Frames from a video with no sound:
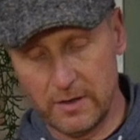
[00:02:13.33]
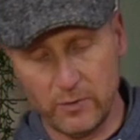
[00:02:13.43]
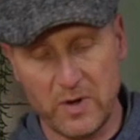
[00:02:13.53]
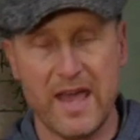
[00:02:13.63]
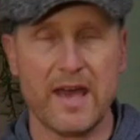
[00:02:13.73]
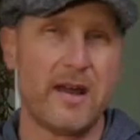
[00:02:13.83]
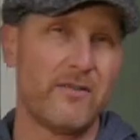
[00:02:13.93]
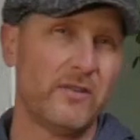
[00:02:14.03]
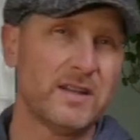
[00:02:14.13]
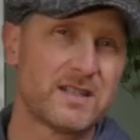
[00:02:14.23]
We
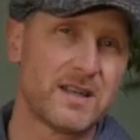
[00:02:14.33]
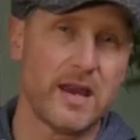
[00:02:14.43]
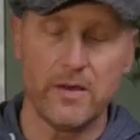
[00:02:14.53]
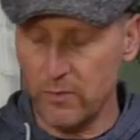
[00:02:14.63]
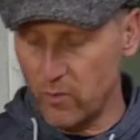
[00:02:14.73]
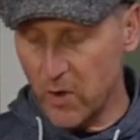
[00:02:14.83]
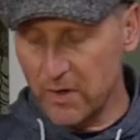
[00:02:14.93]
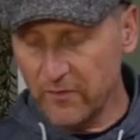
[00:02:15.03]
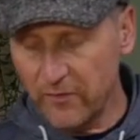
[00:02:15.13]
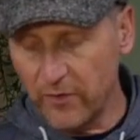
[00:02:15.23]
have, let's say,
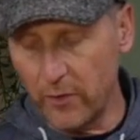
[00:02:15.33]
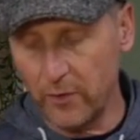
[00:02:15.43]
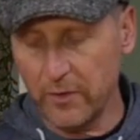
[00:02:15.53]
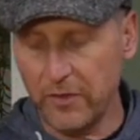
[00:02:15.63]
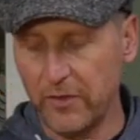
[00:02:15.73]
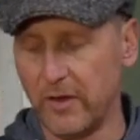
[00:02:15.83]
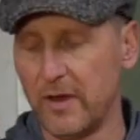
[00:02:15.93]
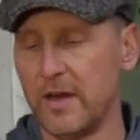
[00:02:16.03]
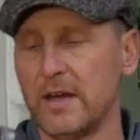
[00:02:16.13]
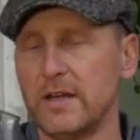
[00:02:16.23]
1/4
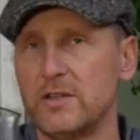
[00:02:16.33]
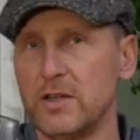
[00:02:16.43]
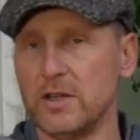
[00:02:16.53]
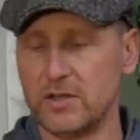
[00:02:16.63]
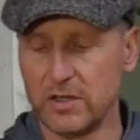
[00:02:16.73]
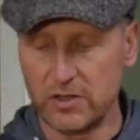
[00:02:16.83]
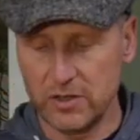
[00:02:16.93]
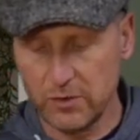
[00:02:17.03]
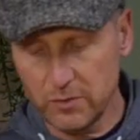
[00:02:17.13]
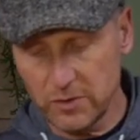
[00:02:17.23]
ginger
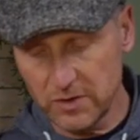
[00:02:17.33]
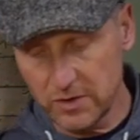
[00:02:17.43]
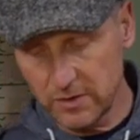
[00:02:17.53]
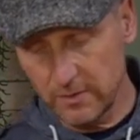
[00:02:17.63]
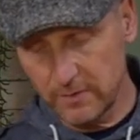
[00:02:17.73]
juice,